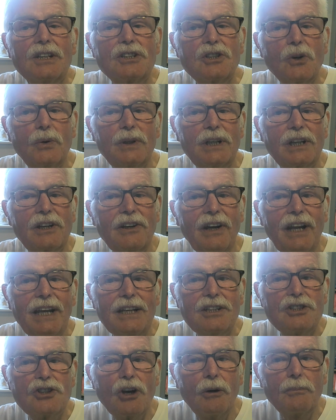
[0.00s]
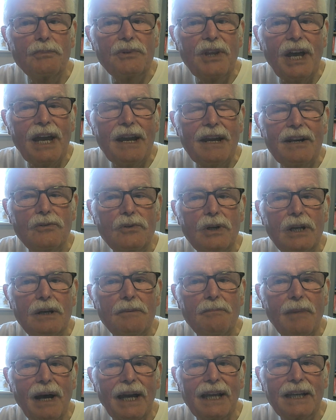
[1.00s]
doing a great job there,
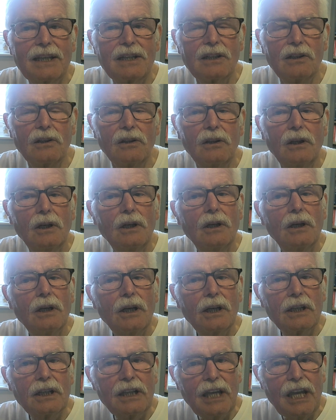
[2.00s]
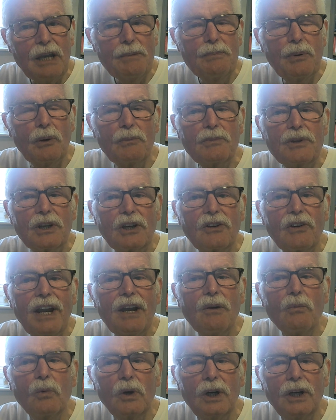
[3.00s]
uh, Michael, and keep up the
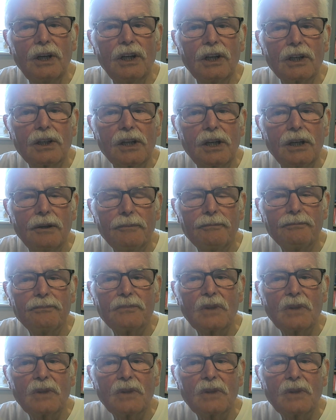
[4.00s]
great work.